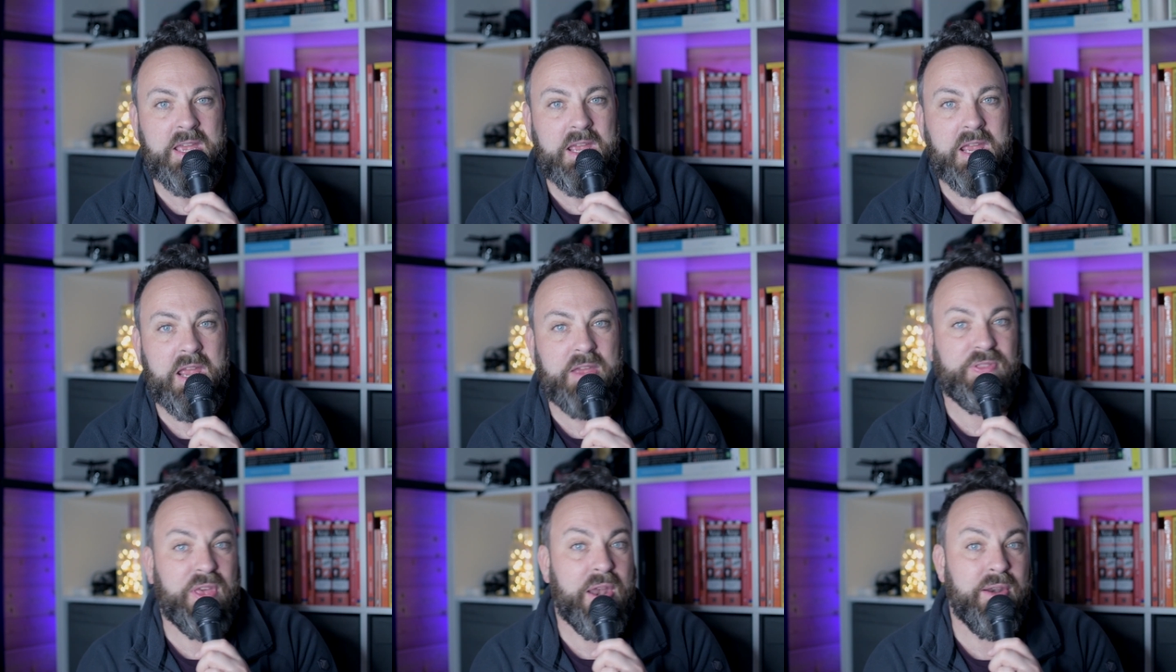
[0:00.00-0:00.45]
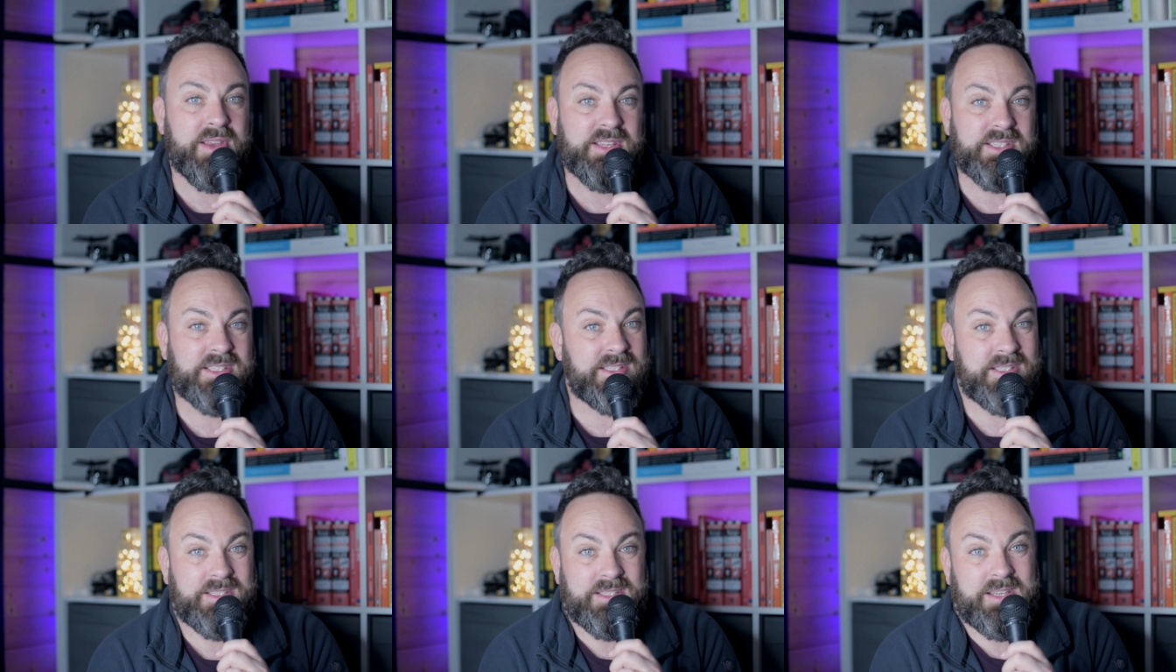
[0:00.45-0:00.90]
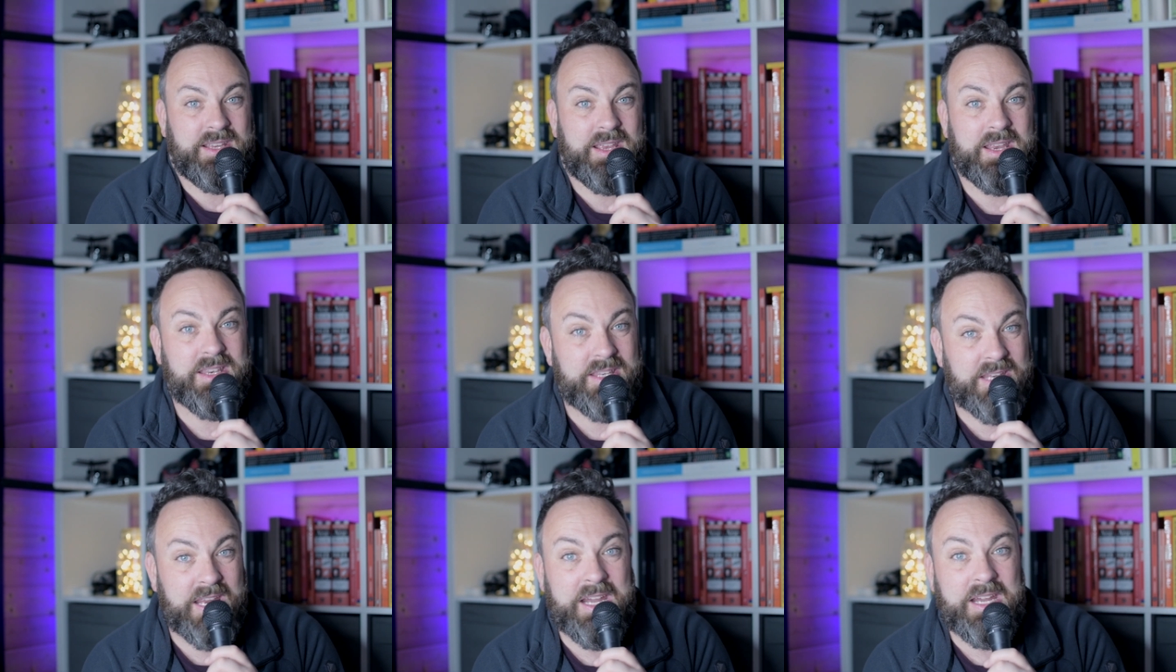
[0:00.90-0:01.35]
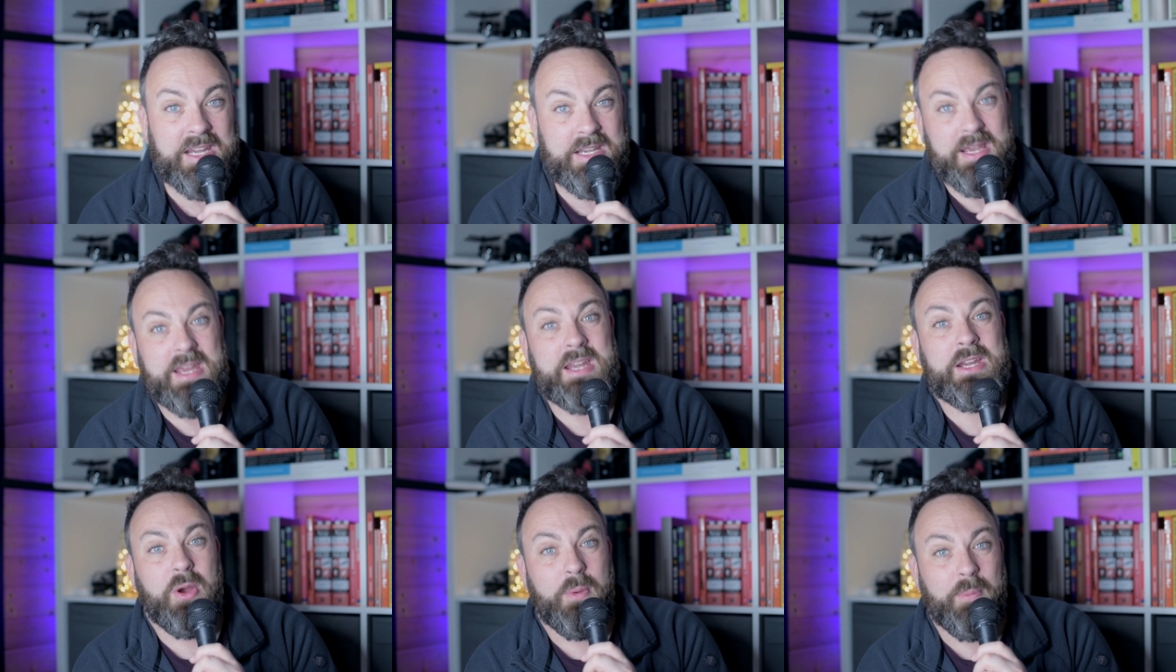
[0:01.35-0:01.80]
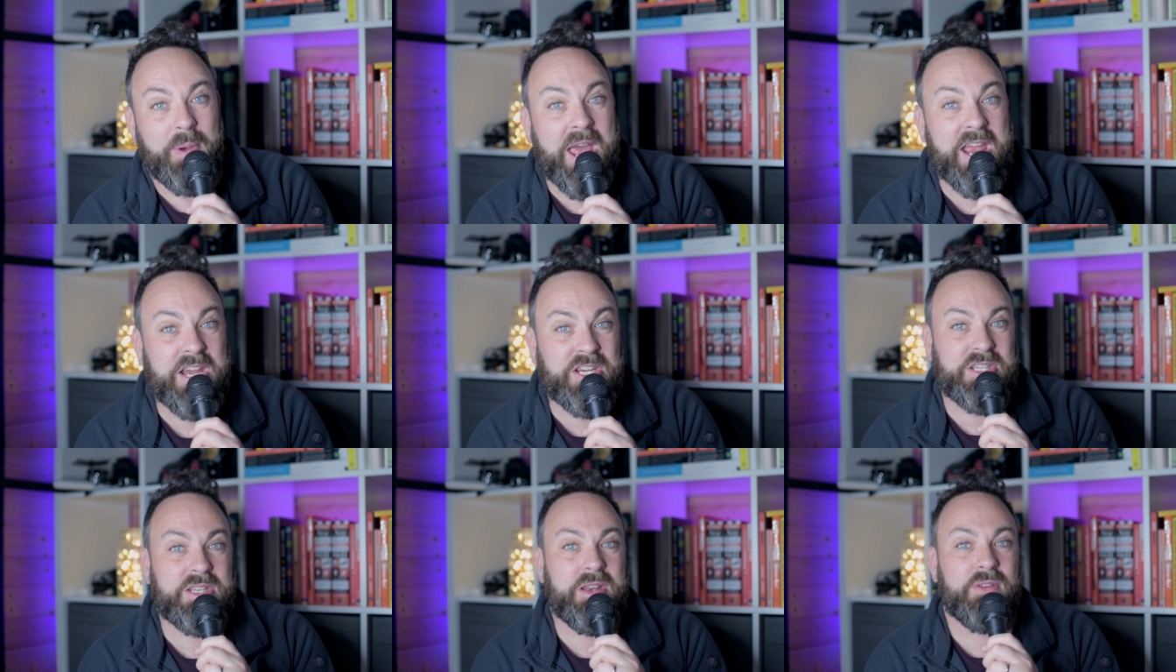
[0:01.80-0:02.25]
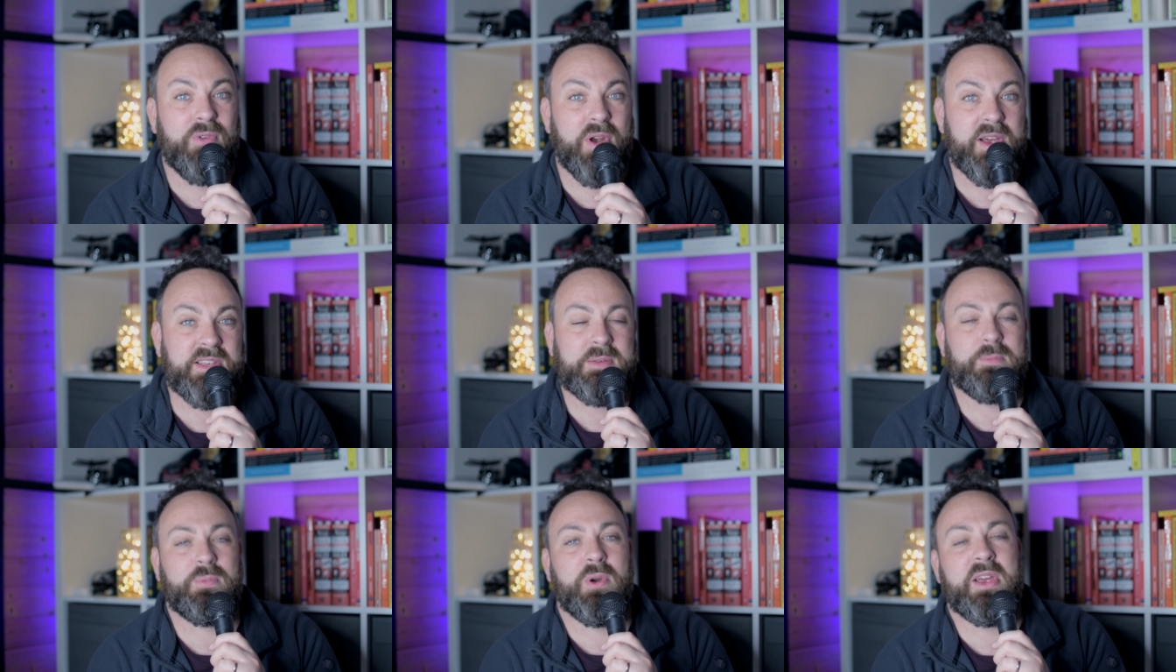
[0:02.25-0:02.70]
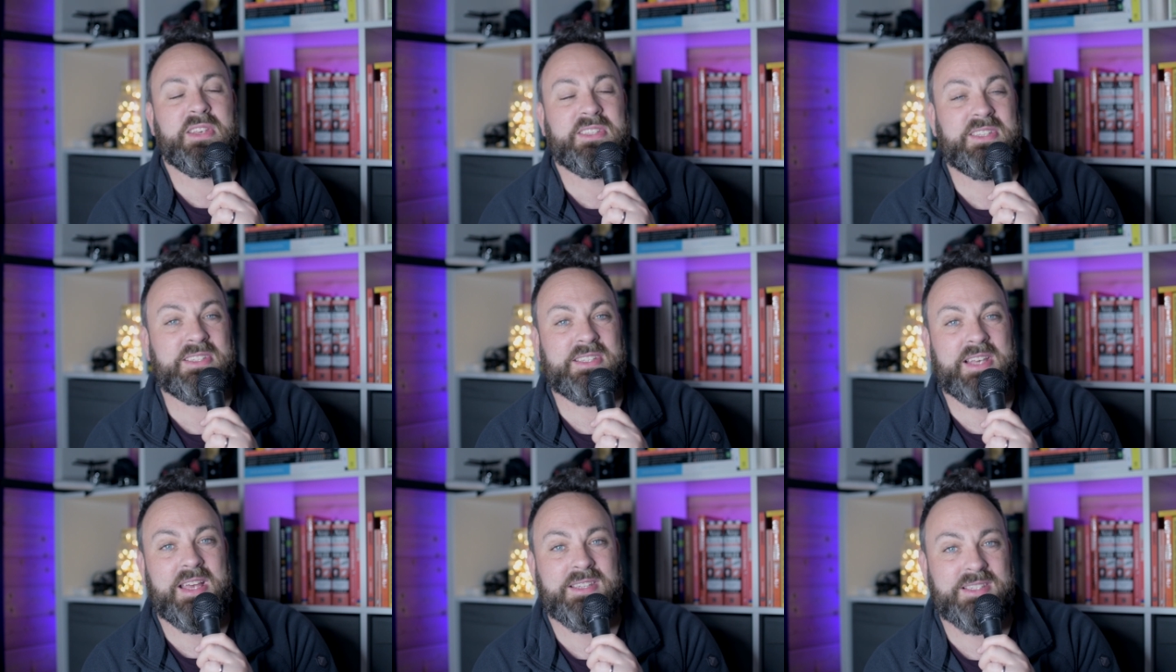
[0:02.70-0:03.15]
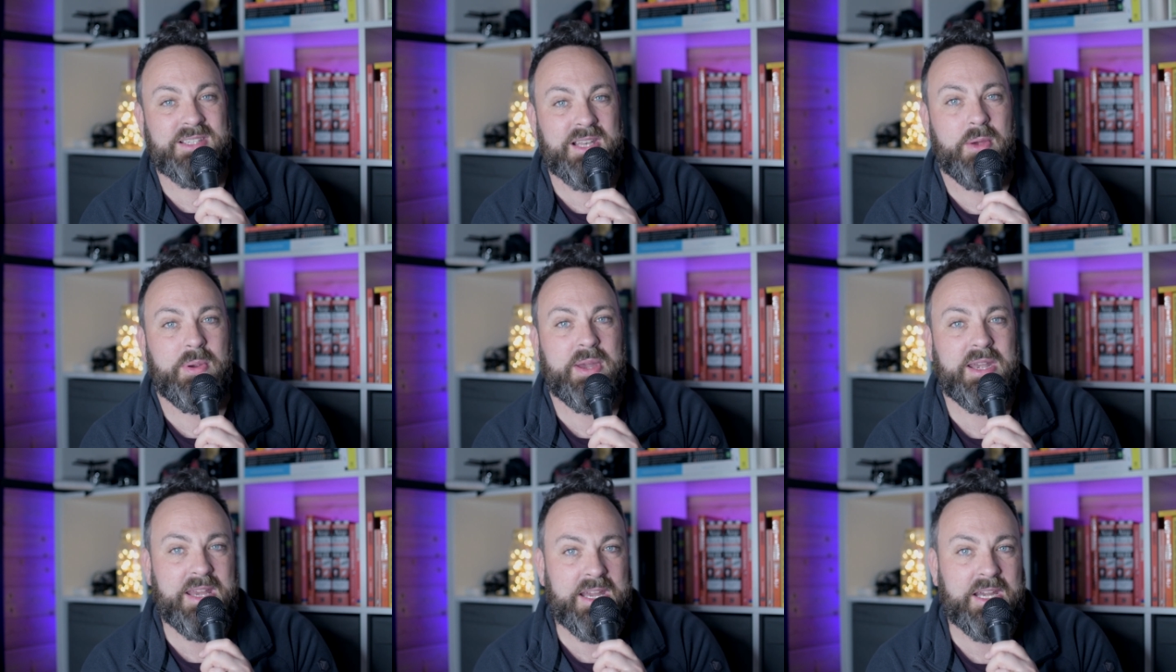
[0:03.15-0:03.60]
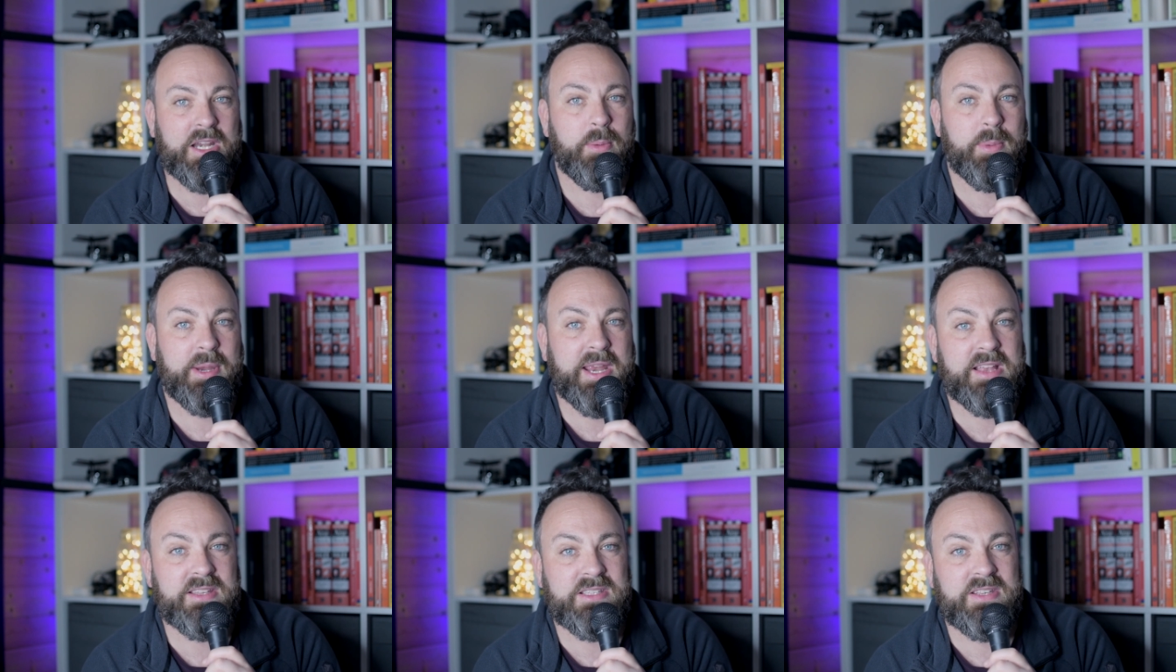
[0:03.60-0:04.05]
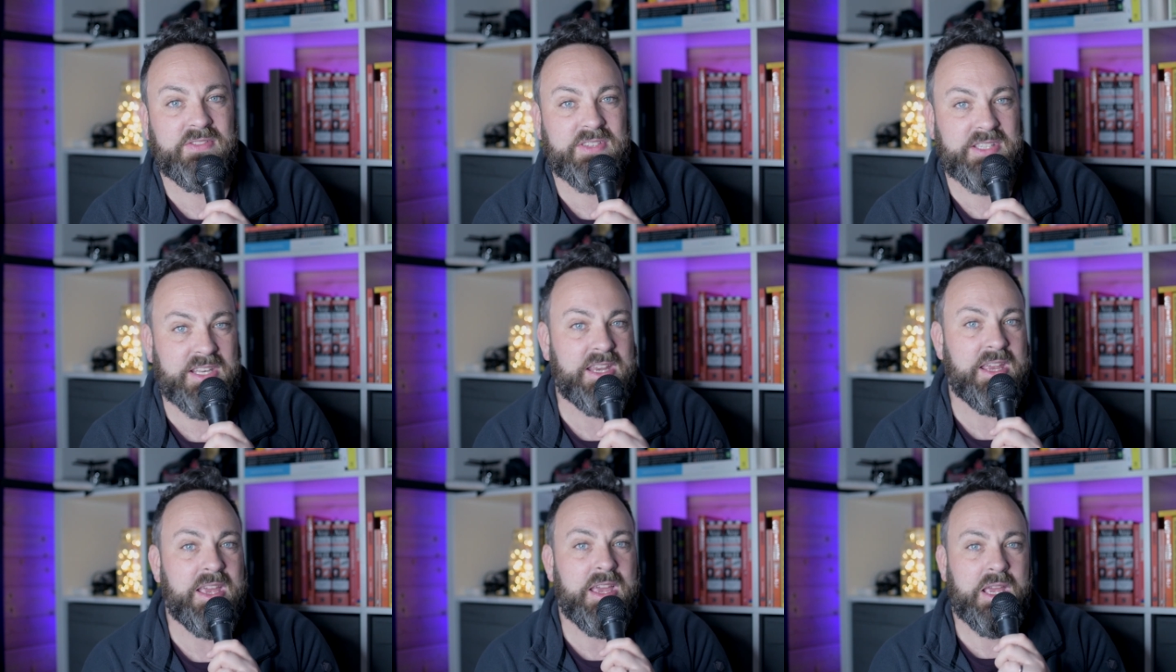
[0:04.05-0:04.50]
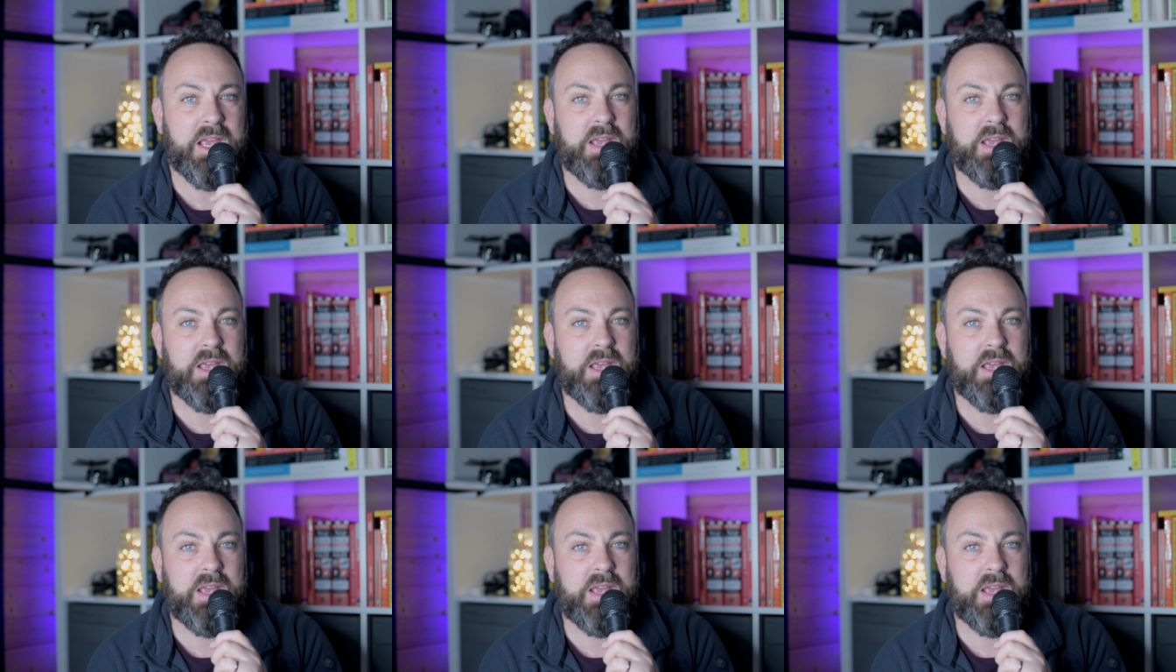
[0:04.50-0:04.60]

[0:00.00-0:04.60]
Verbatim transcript: If there is indeed a combination of rising prices and slowing economic activity,